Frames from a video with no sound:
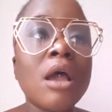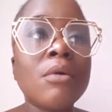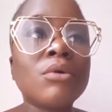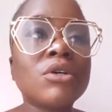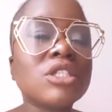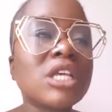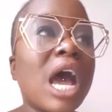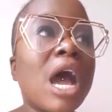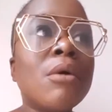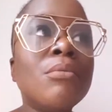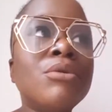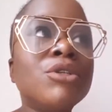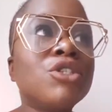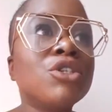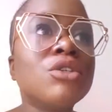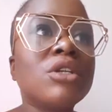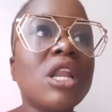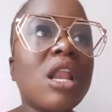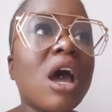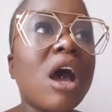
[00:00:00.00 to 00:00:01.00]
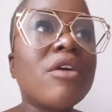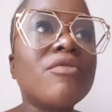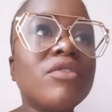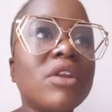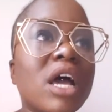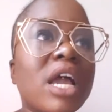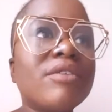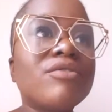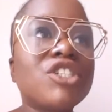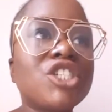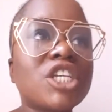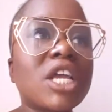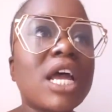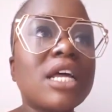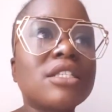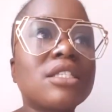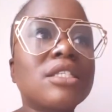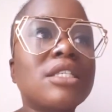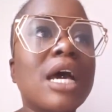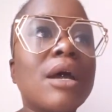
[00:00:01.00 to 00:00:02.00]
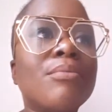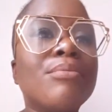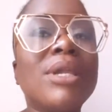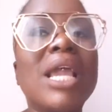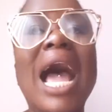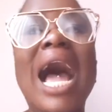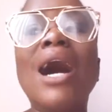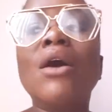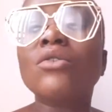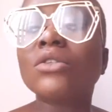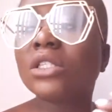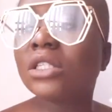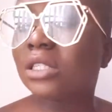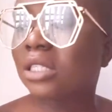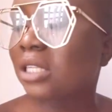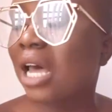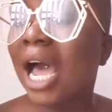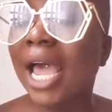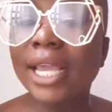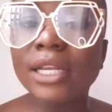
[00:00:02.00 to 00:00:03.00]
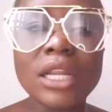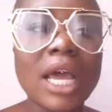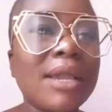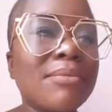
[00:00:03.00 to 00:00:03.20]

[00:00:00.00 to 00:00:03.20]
because I'll be doing a lot of live chats that will be outside,